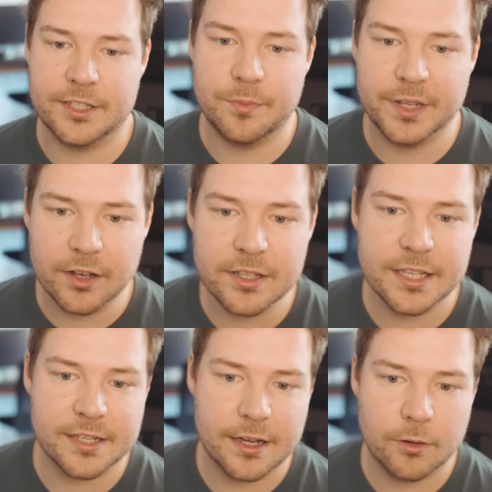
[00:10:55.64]
So because
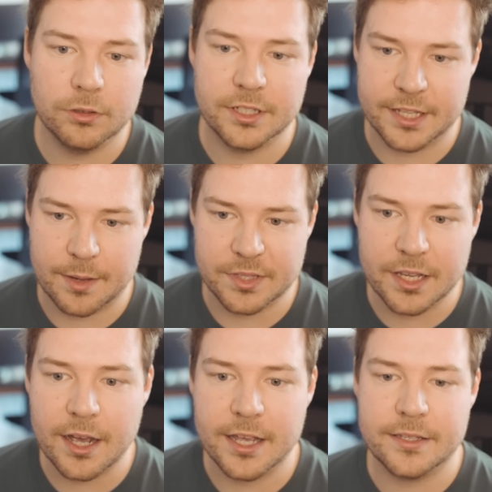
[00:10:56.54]
these aren't all the same
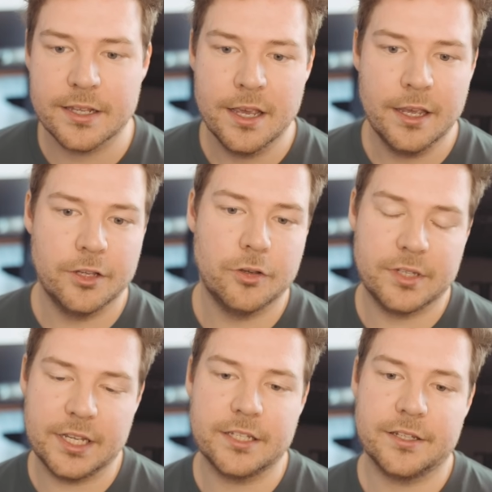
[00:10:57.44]
size, you'd
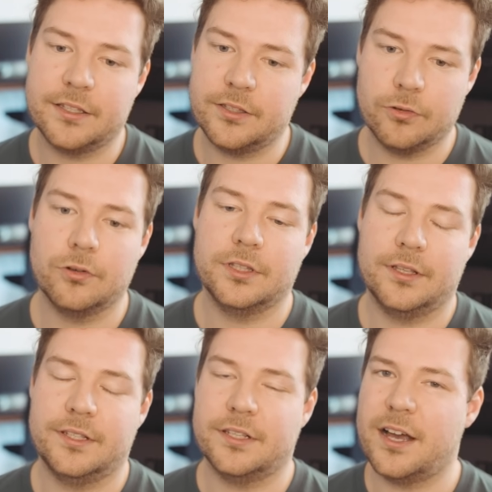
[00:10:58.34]
need to store
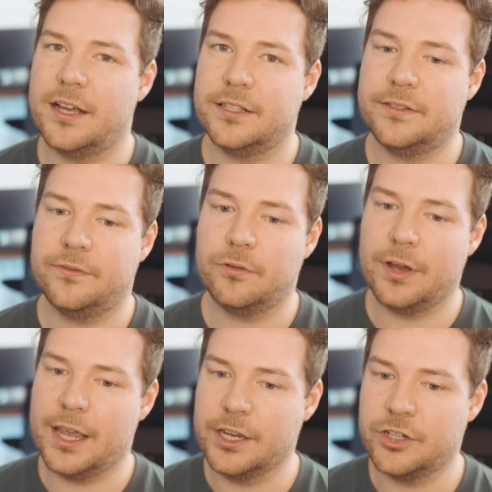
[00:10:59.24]
the size for
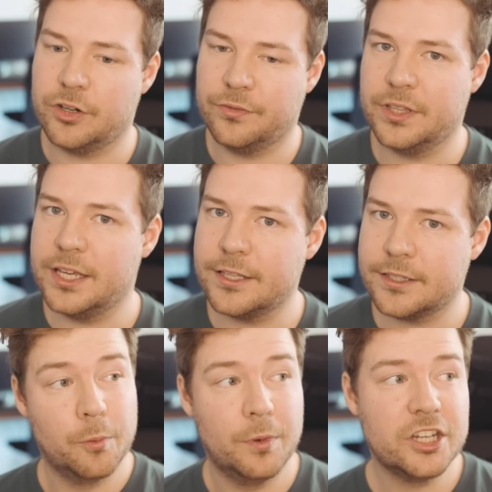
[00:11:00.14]
each of
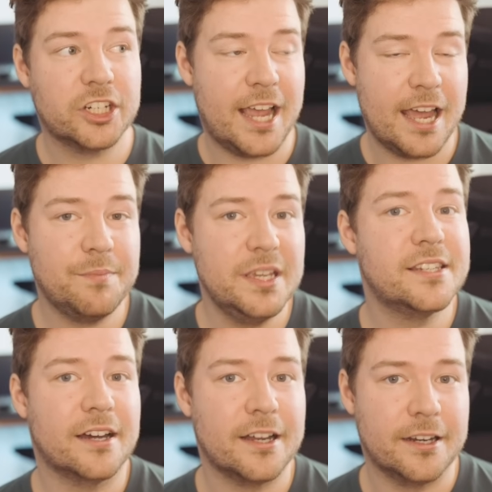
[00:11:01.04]
these, which can be
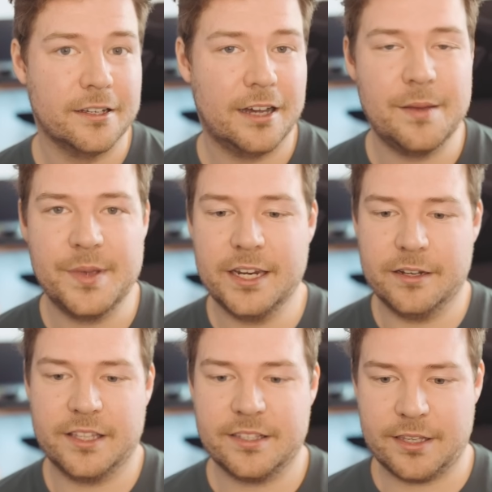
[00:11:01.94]
done. I
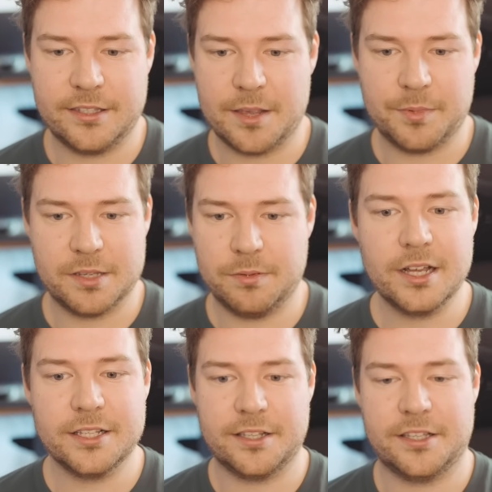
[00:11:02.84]
mean, this is C++,
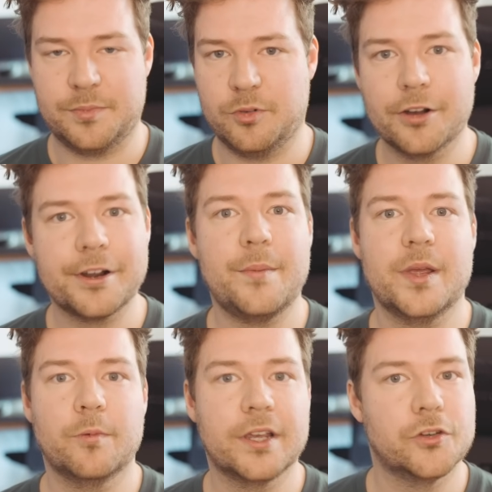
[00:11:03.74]
this is
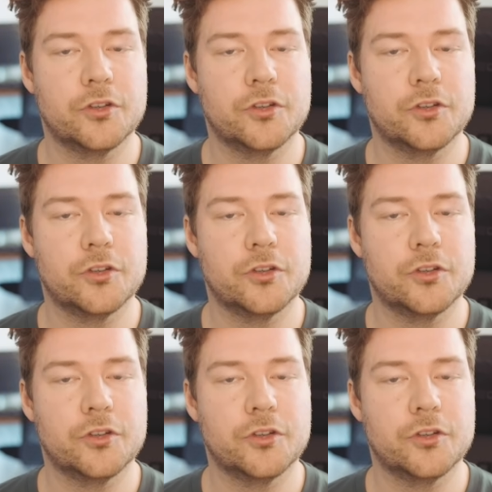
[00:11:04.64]
programming. We could